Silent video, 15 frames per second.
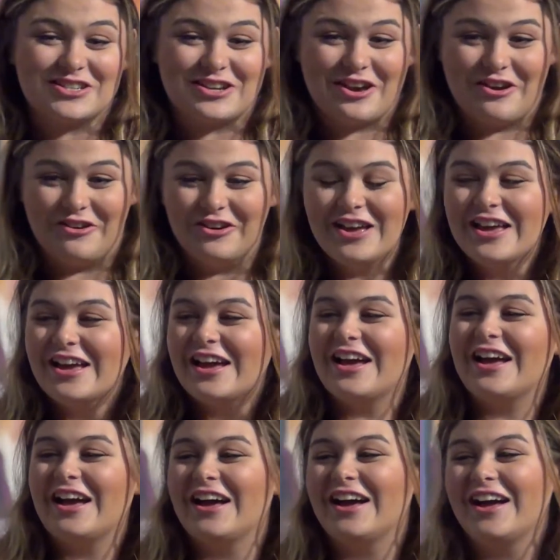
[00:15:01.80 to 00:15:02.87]
show.
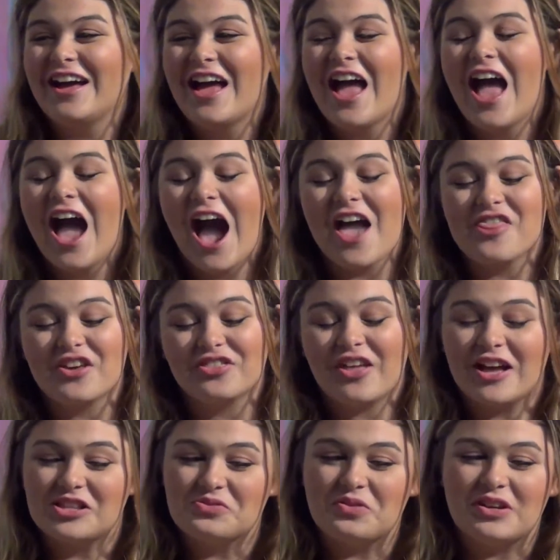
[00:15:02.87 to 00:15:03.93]
Mm-hmm. I think
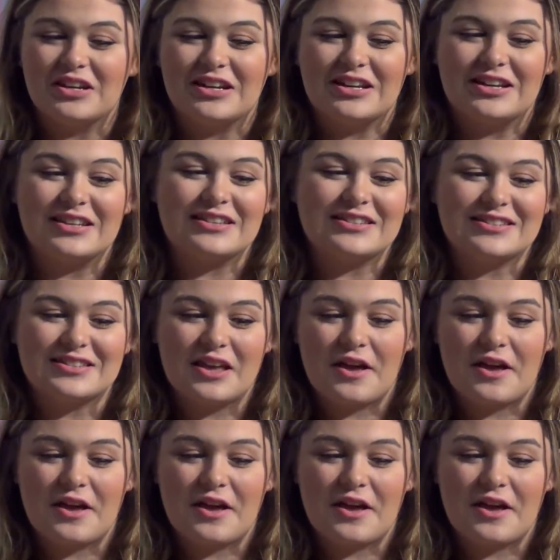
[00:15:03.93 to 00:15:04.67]
that's what it is.